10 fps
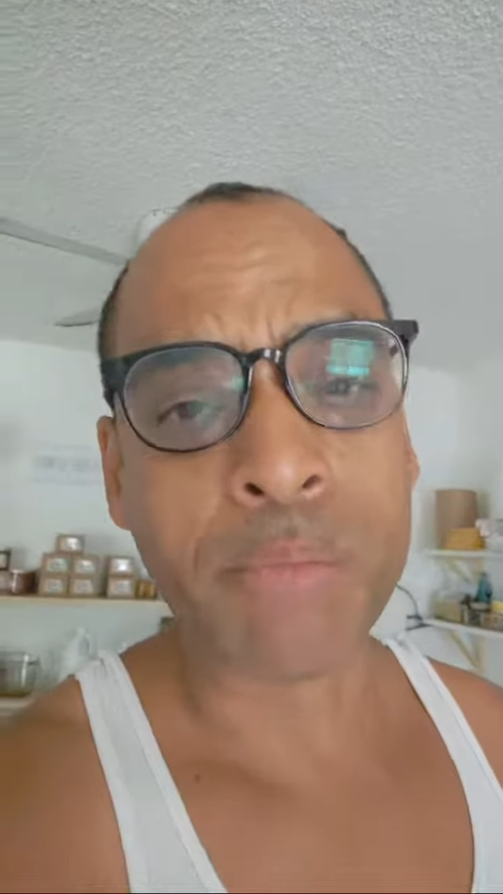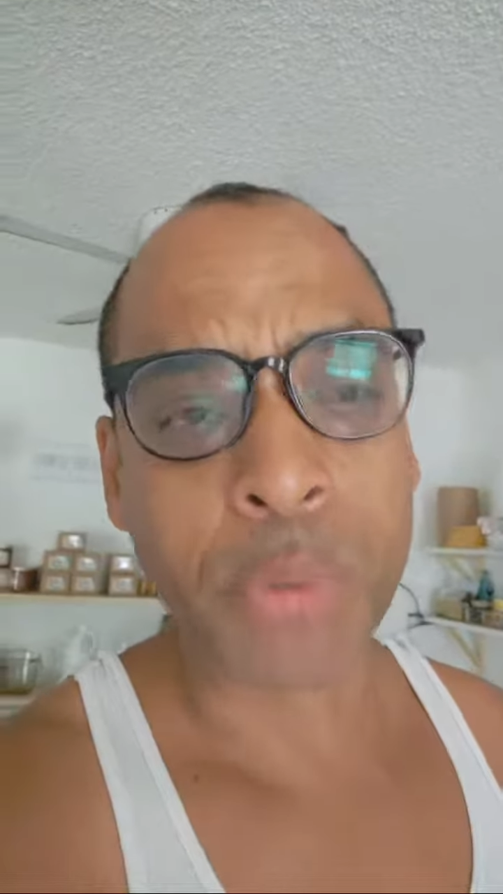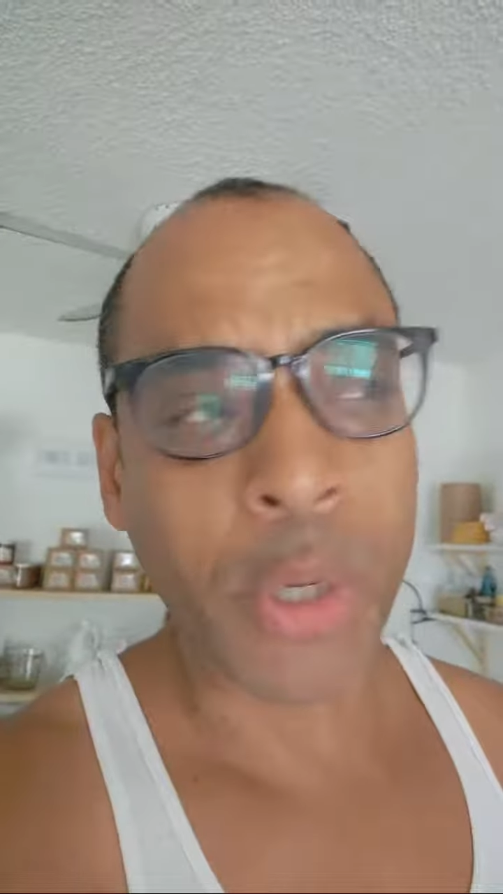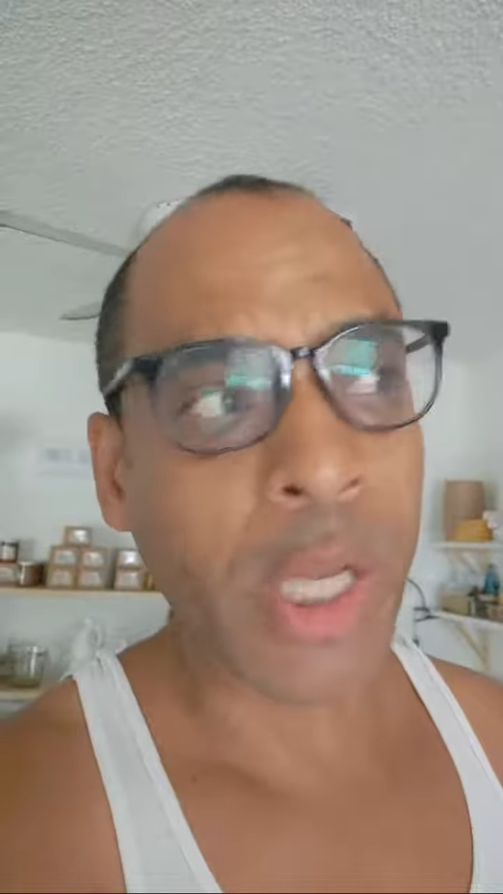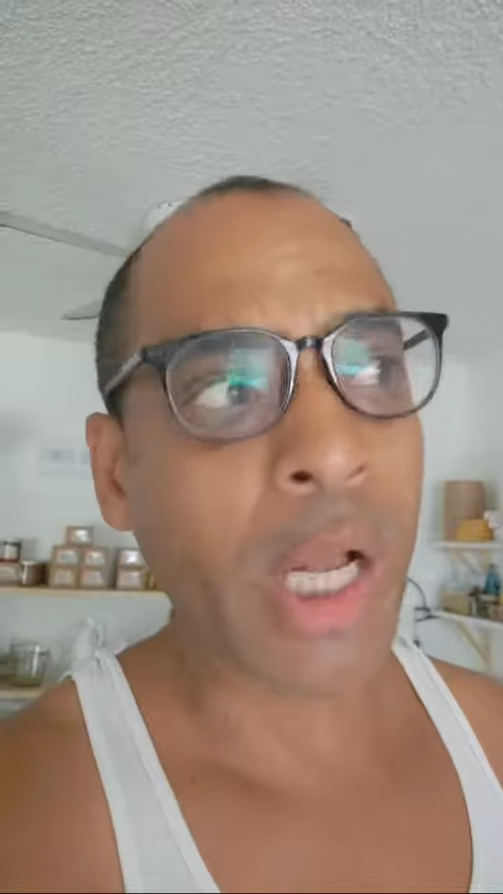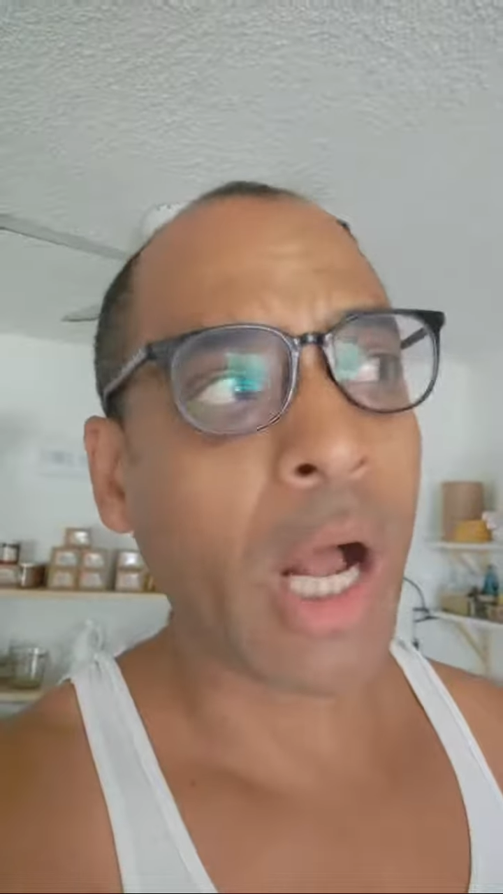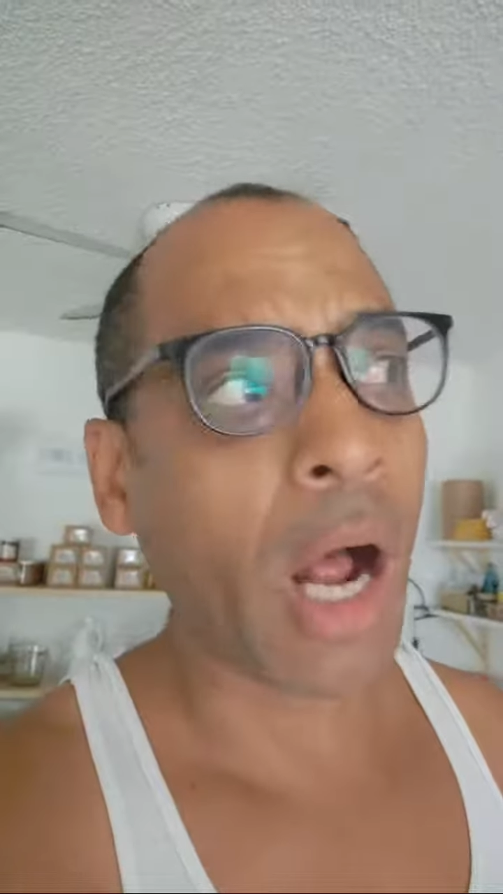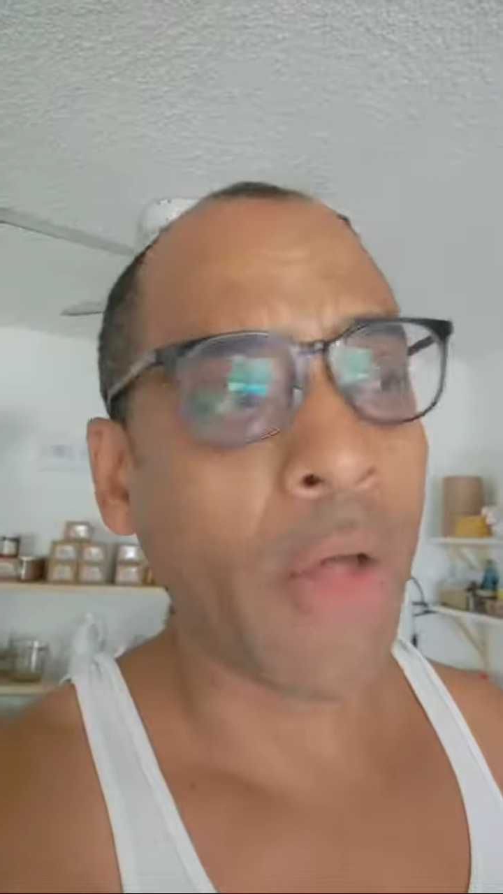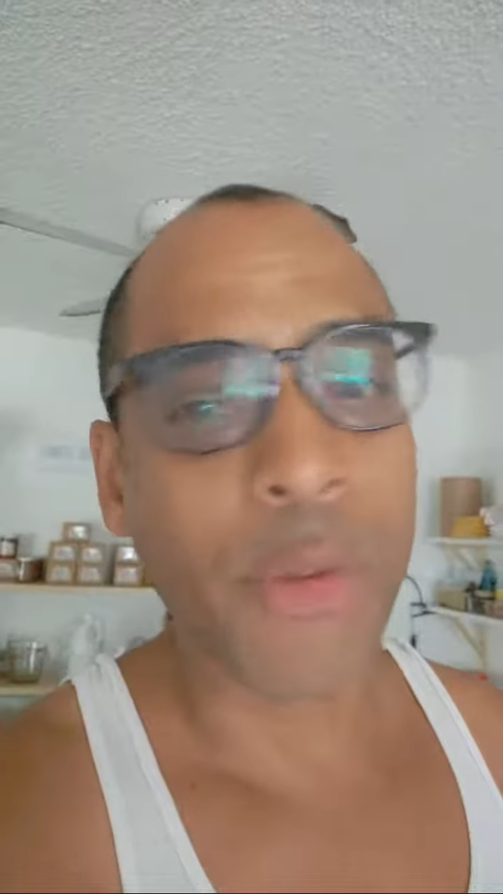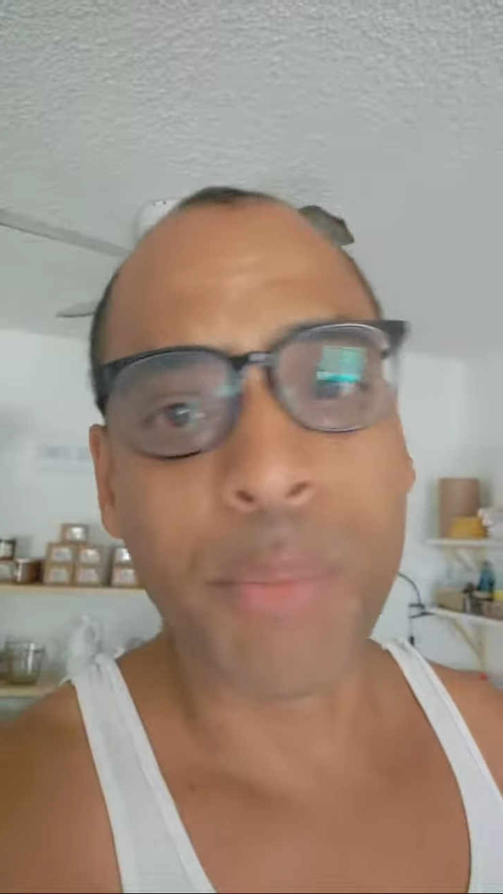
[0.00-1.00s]
bring
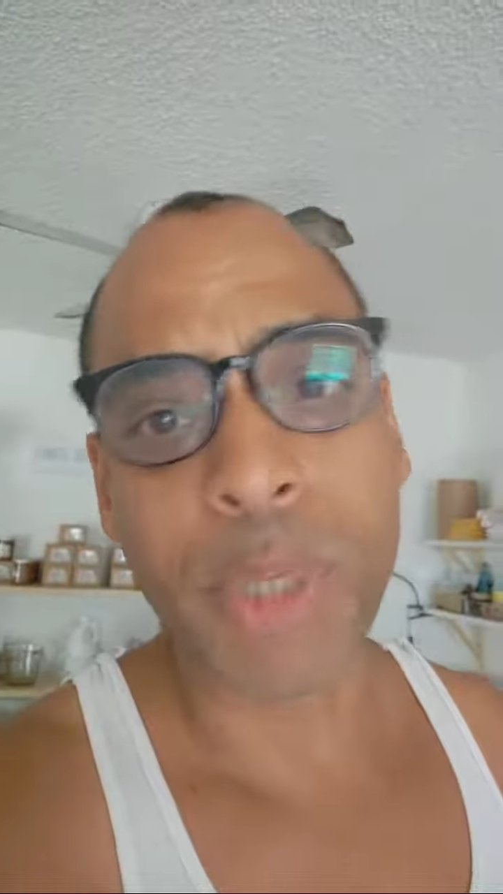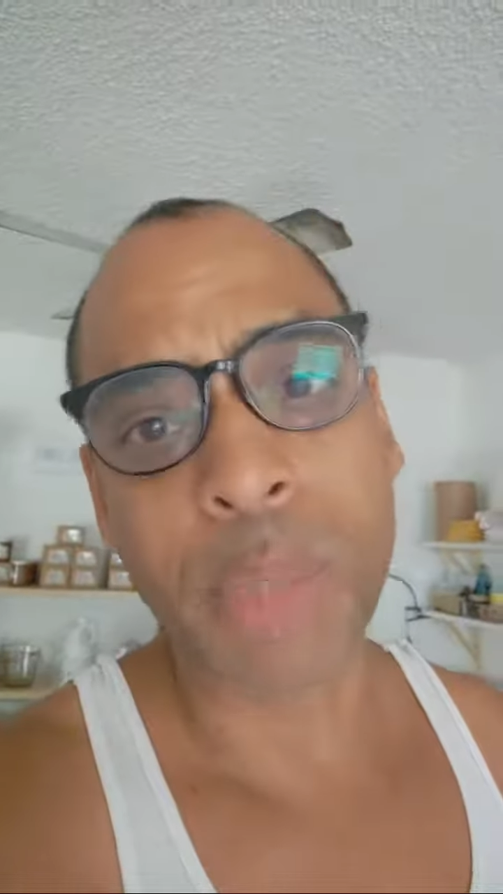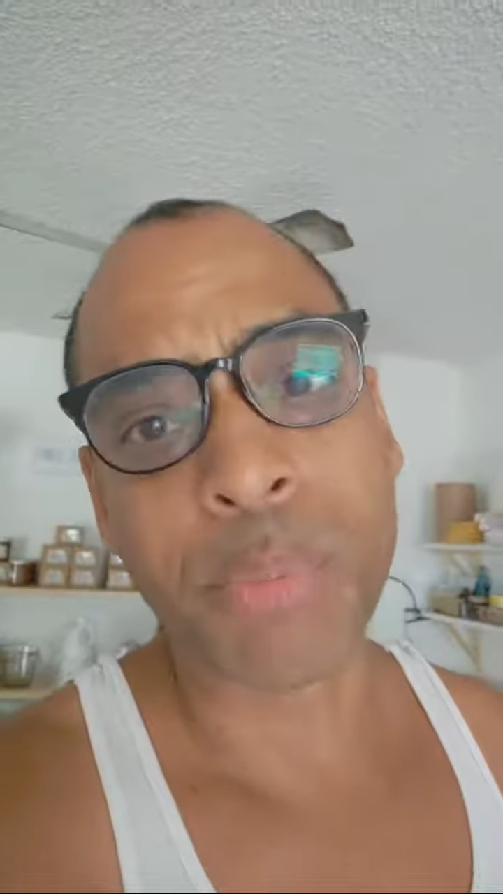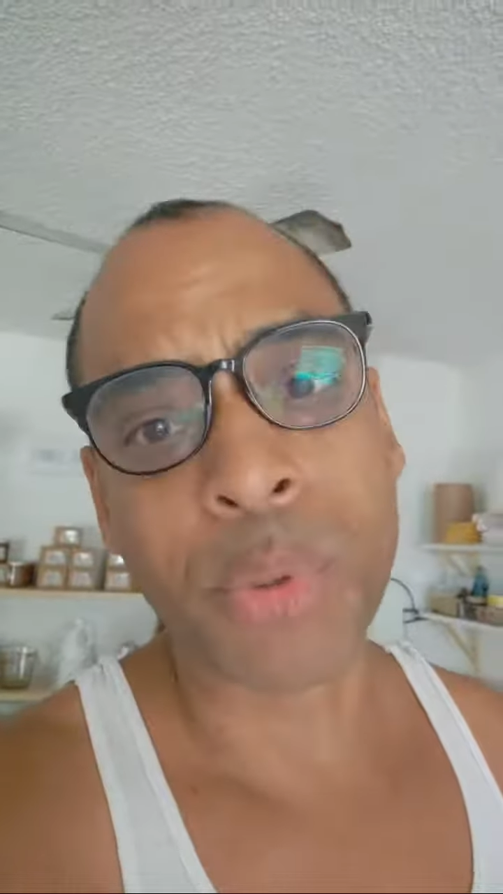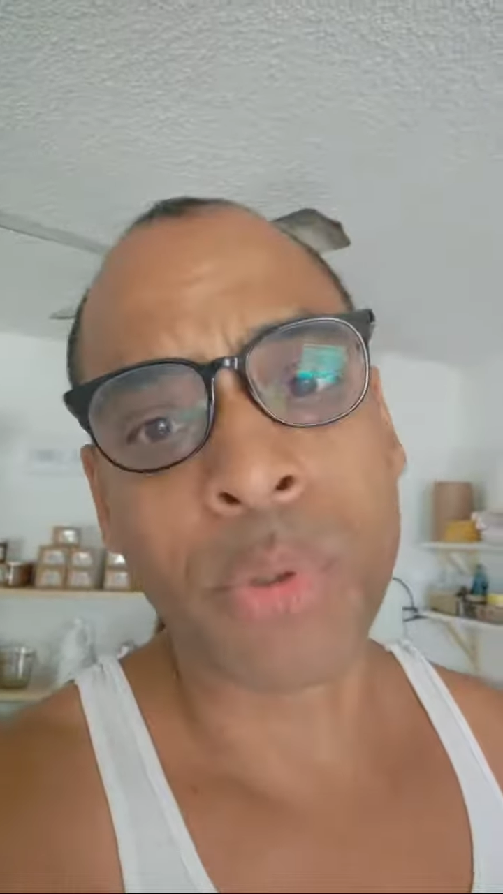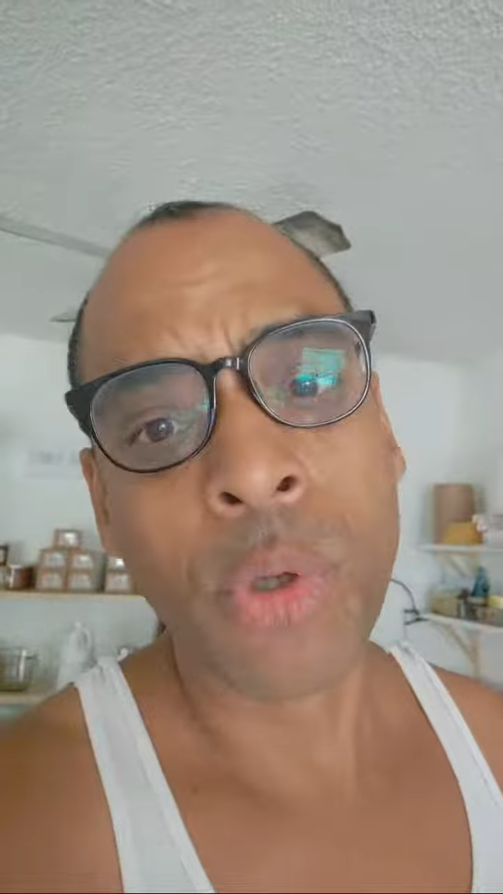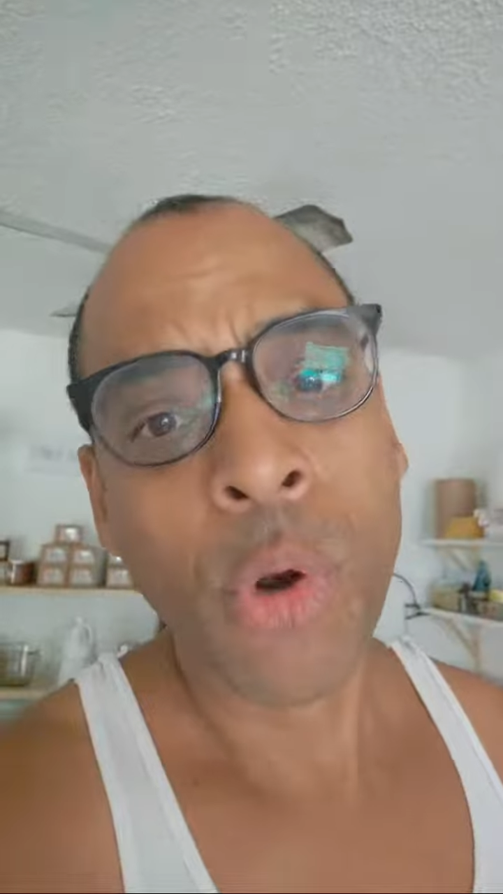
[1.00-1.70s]
other people